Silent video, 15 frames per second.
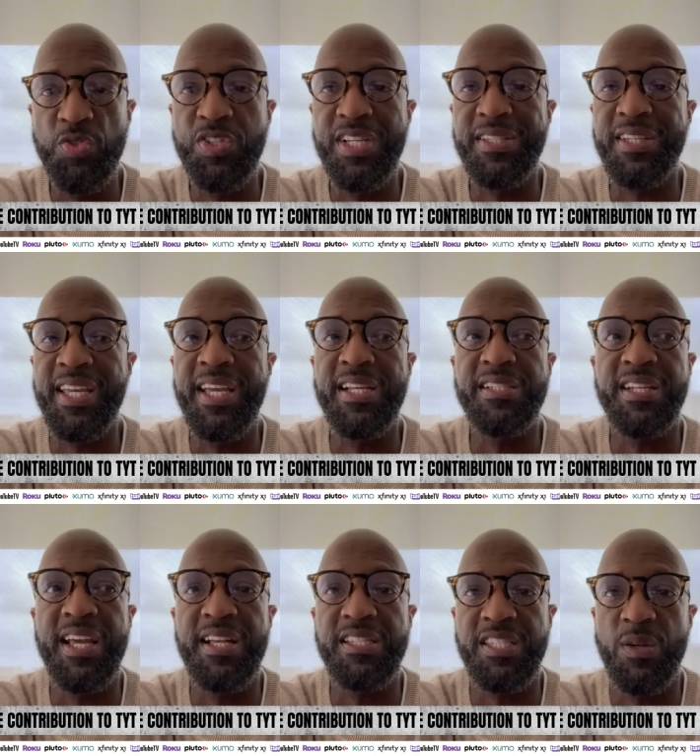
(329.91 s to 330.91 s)
You just can't
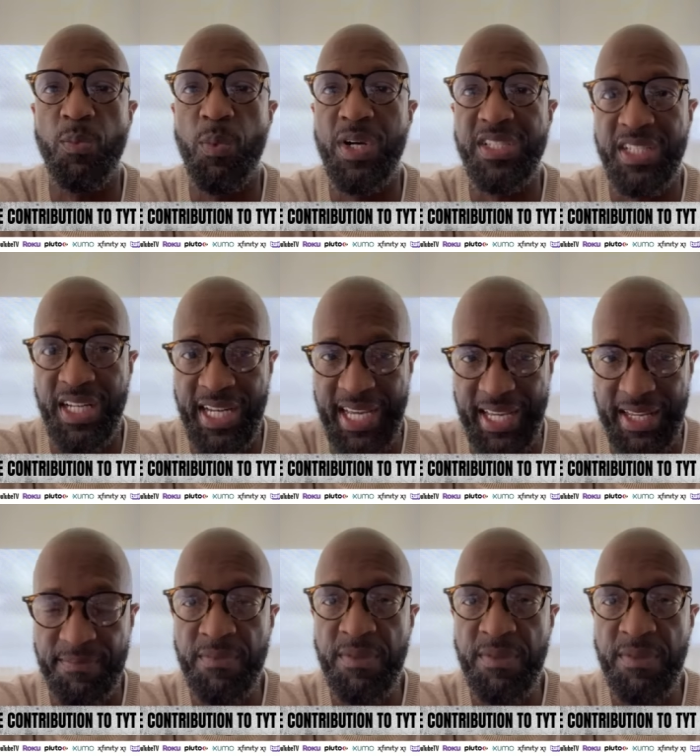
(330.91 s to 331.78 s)
take someone's land.